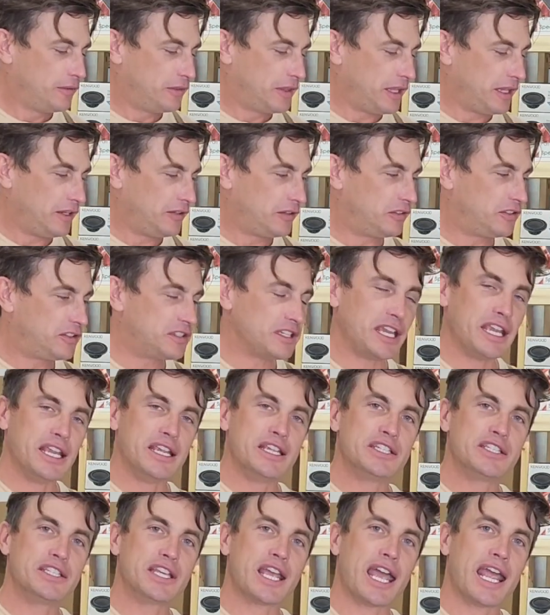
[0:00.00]
This
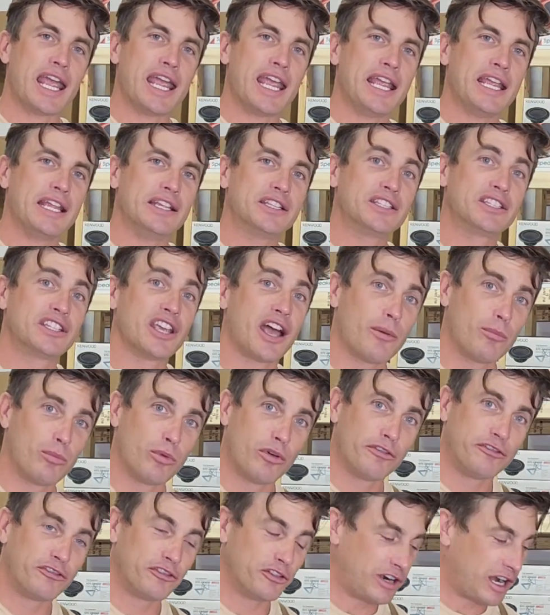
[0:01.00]
is a
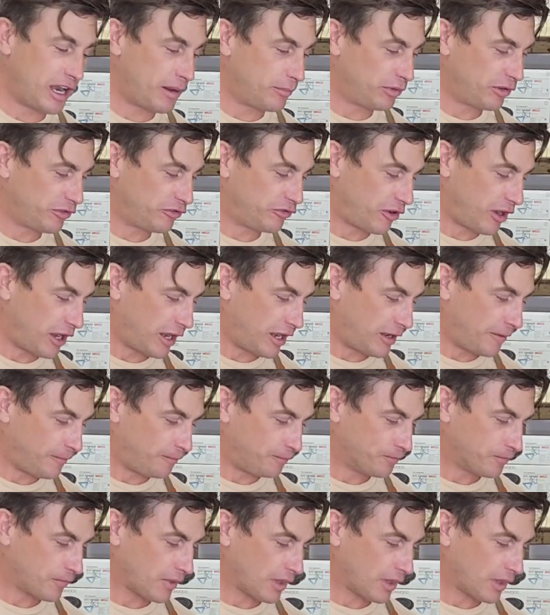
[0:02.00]
subwoofer amplifier